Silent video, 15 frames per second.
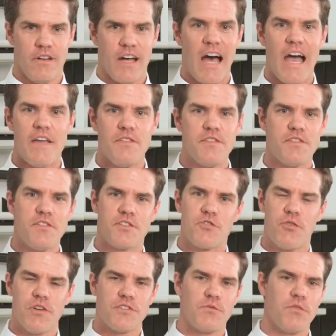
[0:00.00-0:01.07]
Hi, this is
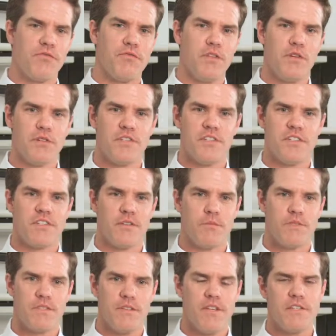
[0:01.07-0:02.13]
Chris with FLIR Systems.